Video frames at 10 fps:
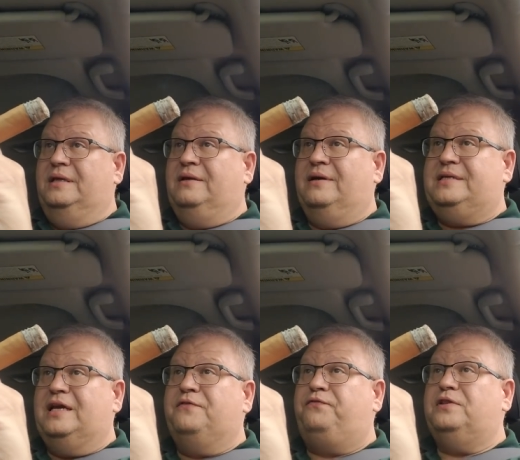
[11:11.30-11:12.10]
you know I
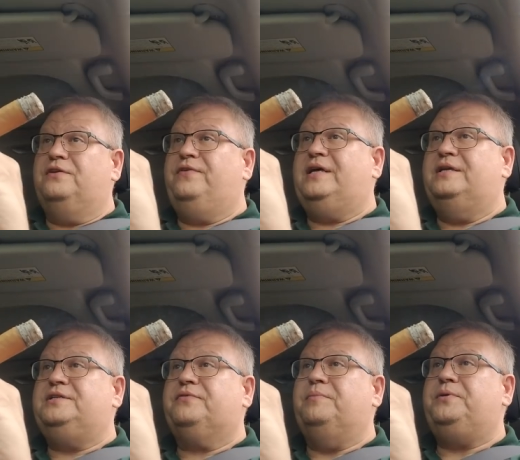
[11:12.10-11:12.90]
take full advantage
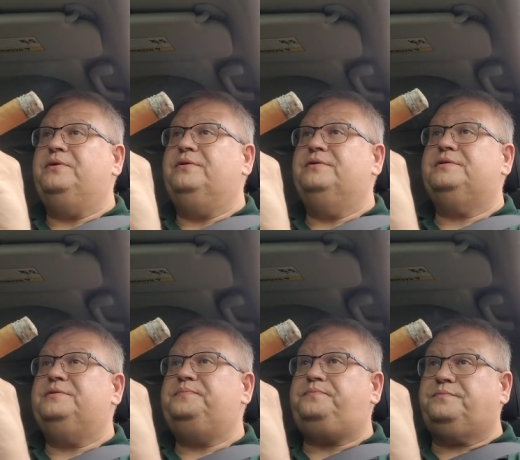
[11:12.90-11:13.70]
of computers and
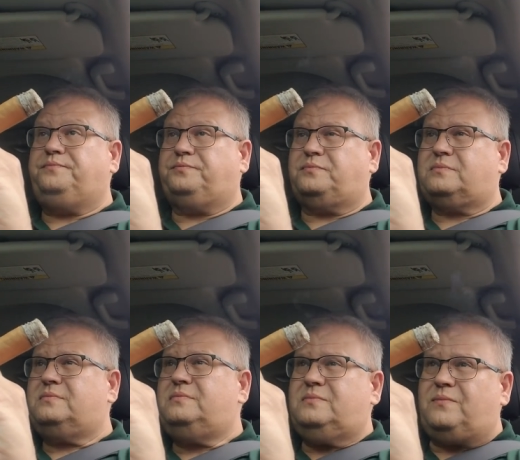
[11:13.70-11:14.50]

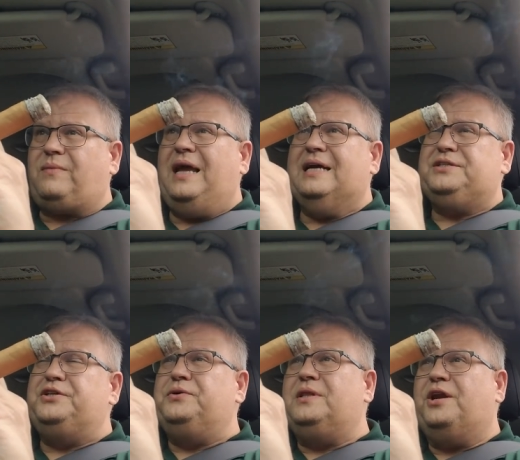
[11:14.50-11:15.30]

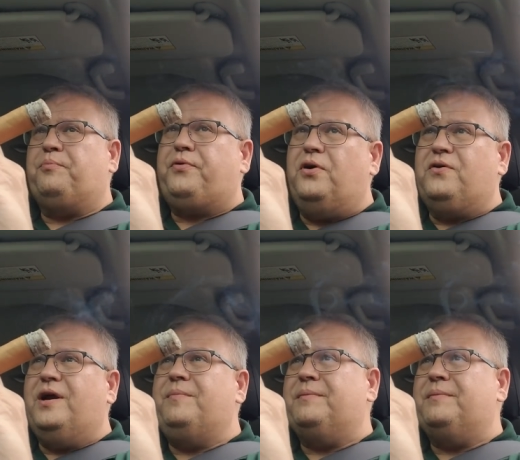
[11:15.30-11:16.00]
actually do a lot of programming